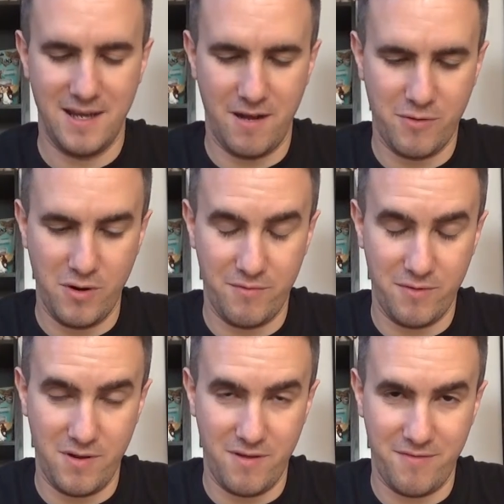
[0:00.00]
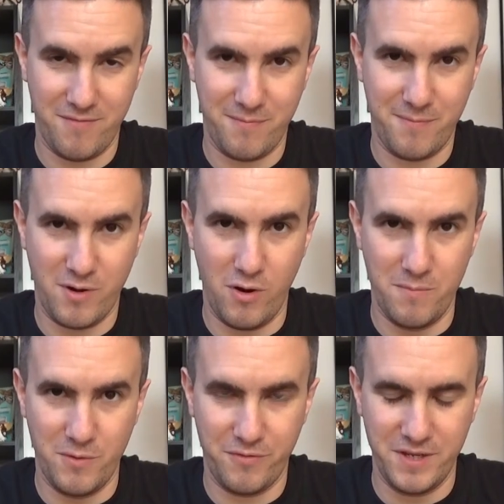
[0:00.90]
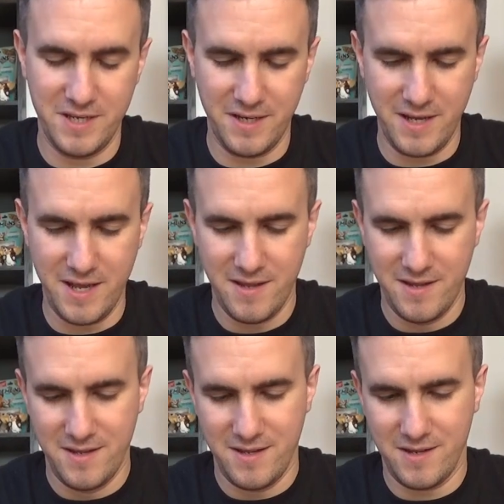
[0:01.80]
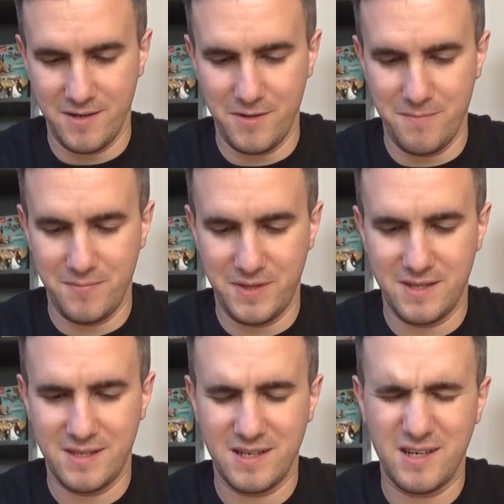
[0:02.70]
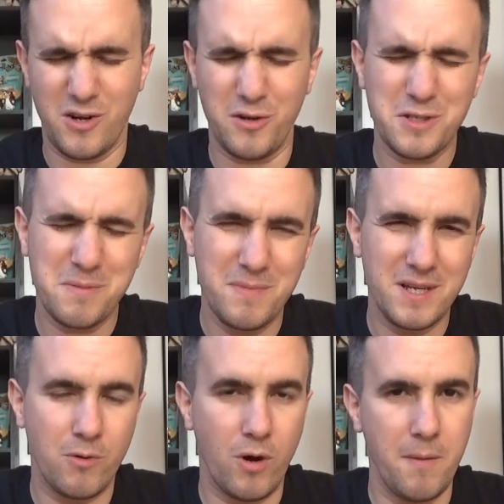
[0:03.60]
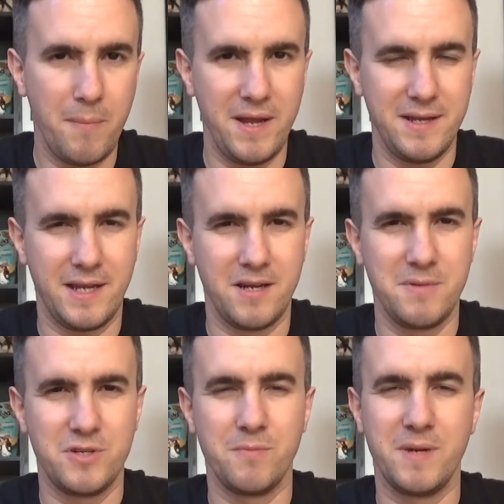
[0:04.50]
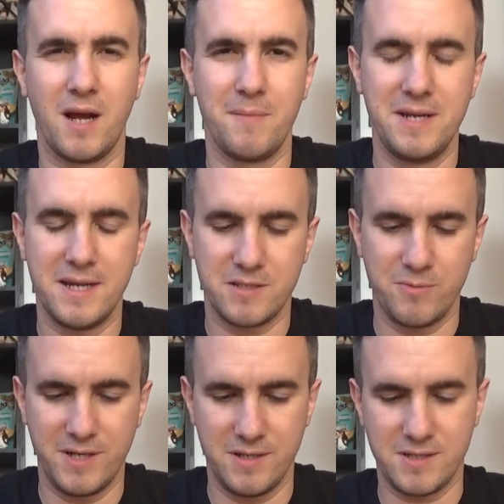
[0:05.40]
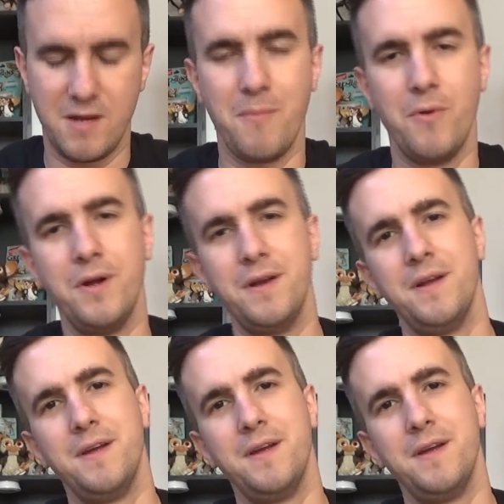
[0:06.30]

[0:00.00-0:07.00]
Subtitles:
I've got them off the internet. It cost me quite a bit. They're should be coming next week at some point.